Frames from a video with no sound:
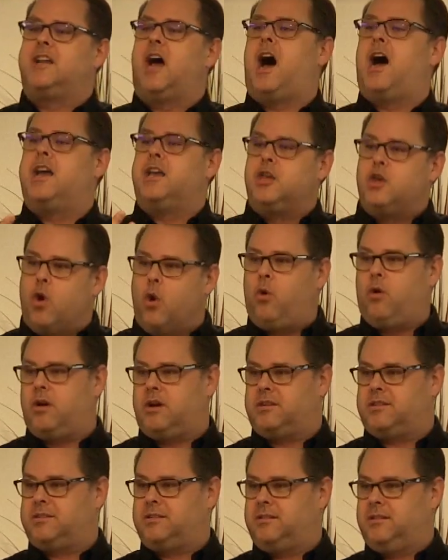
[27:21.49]
not
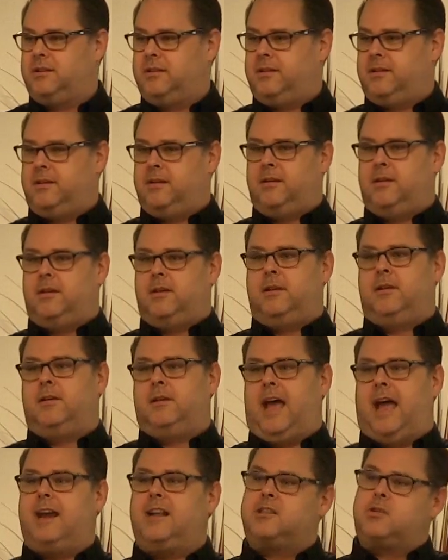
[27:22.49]
yours.
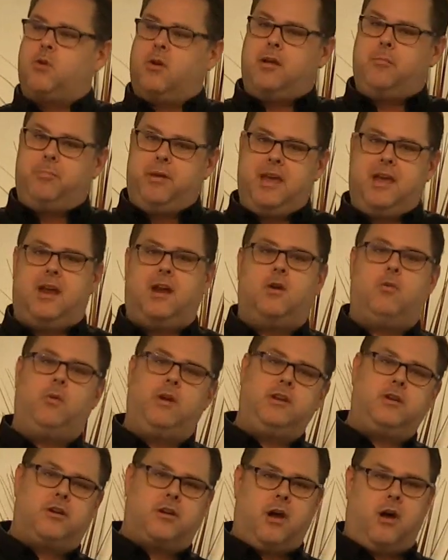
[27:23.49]
And it's going to be here
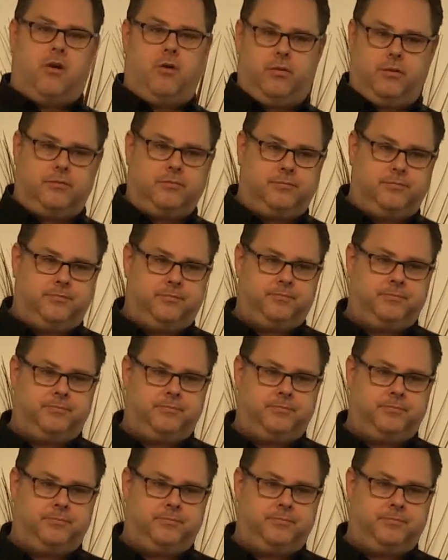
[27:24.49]
when you're gone.